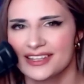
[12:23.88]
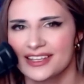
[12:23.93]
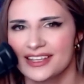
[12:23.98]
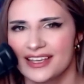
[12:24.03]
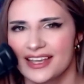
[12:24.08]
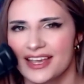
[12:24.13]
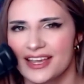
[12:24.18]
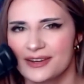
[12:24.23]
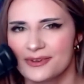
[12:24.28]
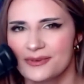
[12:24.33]

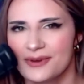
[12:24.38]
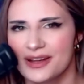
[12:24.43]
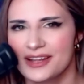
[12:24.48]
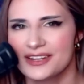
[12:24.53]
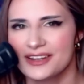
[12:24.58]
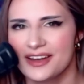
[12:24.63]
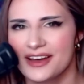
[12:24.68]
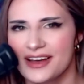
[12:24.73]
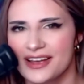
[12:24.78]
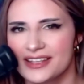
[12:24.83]
and
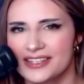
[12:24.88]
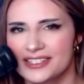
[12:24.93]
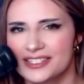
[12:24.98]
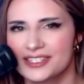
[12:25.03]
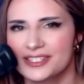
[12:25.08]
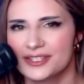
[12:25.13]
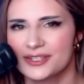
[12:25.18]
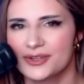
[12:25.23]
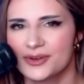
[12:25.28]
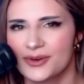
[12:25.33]
whatnot
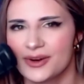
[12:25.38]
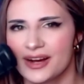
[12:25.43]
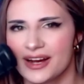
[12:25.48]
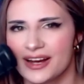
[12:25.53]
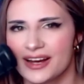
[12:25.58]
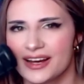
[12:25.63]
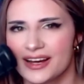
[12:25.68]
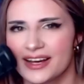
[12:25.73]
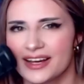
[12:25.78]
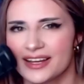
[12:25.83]
to,
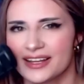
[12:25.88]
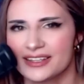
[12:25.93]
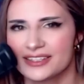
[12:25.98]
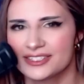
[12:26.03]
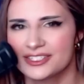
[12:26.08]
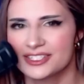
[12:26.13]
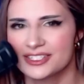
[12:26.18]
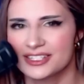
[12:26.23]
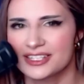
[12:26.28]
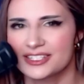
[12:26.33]

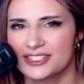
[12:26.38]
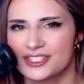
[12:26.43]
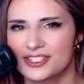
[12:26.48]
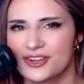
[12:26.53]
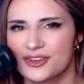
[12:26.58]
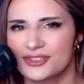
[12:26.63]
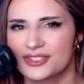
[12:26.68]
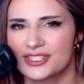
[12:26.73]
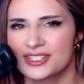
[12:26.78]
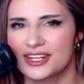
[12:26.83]
because she
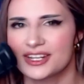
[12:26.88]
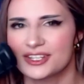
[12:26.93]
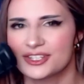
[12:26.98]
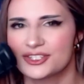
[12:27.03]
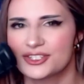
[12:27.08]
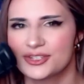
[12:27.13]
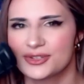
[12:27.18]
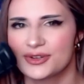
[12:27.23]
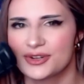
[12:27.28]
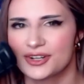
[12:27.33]
knows it's going to
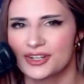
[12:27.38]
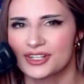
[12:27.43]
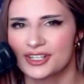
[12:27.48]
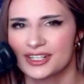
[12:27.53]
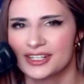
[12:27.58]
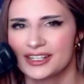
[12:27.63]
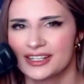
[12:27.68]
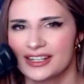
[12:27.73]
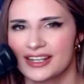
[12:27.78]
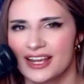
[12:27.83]
shoot her
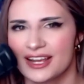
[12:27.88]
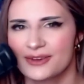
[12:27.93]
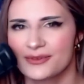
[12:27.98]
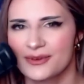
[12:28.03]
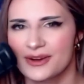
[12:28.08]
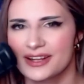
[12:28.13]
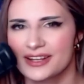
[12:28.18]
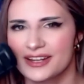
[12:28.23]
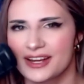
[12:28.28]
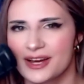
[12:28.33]
and
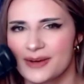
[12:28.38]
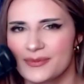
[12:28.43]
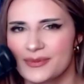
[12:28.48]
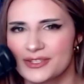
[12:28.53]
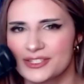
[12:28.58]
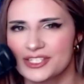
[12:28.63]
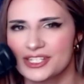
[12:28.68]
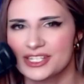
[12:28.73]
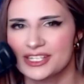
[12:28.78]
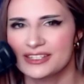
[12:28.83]
whatnot.
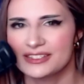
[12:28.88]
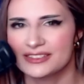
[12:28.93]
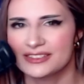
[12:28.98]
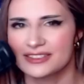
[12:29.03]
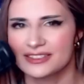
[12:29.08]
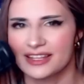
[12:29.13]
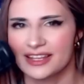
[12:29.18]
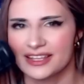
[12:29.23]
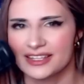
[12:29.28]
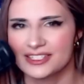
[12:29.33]
But she's
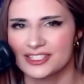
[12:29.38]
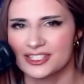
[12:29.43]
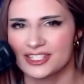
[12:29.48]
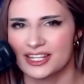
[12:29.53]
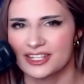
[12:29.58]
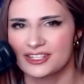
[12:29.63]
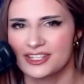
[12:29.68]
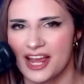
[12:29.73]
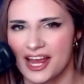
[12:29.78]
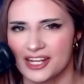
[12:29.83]

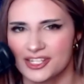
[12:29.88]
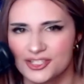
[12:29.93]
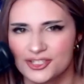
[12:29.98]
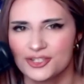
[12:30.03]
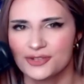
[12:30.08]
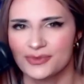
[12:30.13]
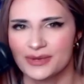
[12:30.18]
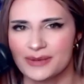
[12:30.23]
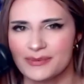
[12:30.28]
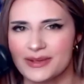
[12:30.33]
like, yeah,
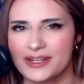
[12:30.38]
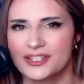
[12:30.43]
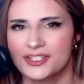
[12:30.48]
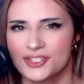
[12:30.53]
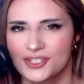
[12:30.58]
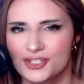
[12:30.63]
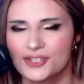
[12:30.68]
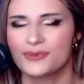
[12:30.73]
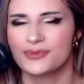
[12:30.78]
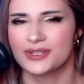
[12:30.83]
shoot me, bitch.
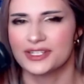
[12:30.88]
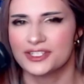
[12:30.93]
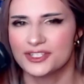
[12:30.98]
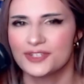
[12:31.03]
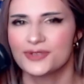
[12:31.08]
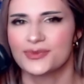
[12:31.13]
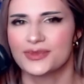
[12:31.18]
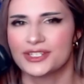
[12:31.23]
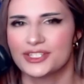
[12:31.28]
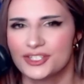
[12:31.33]

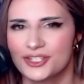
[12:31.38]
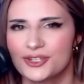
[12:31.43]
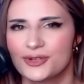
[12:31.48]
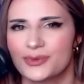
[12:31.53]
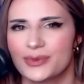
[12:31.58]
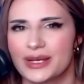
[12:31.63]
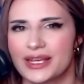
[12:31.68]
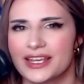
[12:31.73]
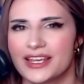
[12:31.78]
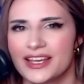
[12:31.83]

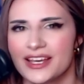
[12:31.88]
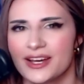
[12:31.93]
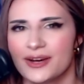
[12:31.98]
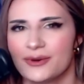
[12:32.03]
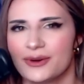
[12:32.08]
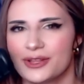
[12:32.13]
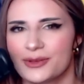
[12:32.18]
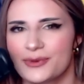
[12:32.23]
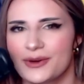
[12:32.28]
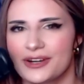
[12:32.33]
Shoot me.
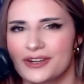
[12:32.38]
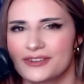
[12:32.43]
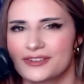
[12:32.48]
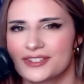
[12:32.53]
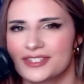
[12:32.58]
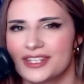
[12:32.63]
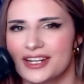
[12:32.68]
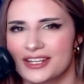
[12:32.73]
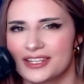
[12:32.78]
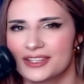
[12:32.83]
While the
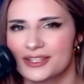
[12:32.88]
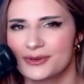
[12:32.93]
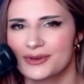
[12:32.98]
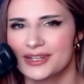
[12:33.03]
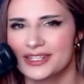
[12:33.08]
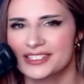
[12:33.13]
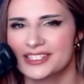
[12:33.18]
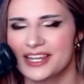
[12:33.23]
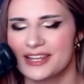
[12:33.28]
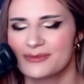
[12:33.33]
predator's stuck in the
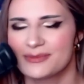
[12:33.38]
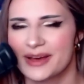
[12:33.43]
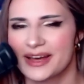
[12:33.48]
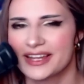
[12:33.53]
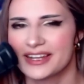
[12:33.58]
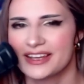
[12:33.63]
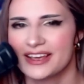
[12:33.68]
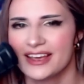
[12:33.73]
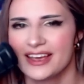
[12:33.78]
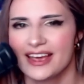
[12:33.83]
quicksand
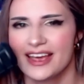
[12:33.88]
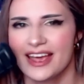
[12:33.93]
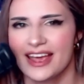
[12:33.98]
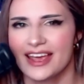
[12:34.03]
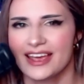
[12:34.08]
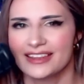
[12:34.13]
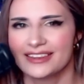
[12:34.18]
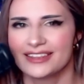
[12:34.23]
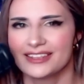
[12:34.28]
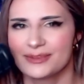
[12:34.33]
mud.
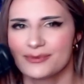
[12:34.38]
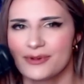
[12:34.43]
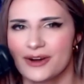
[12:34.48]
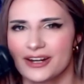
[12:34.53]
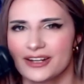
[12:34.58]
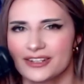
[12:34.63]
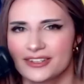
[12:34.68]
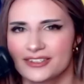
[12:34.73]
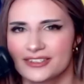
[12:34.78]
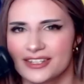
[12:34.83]
And then the
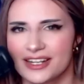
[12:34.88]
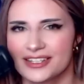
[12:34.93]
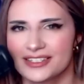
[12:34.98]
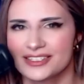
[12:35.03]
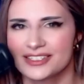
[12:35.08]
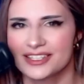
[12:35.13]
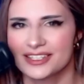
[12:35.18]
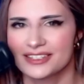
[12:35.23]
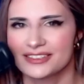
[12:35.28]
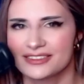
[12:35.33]
predator
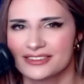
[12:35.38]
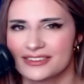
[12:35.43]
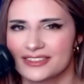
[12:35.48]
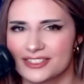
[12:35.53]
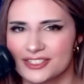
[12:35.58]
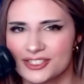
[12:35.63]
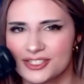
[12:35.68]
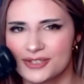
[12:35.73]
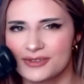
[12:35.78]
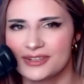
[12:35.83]
does the
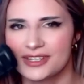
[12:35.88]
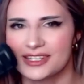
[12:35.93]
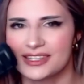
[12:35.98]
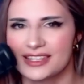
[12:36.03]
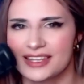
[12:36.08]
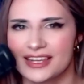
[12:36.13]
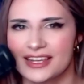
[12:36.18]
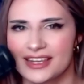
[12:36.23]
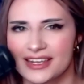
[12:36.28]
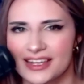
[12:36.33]
shooty
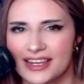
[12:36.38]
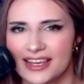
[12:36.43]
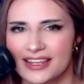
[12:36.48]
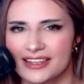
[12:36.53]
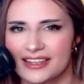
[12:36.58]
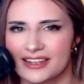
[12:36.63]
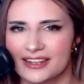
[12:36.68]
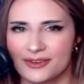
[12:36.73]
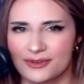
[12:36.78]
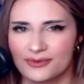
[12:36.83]
thingy
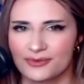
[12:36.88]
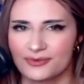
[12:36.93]
and then it,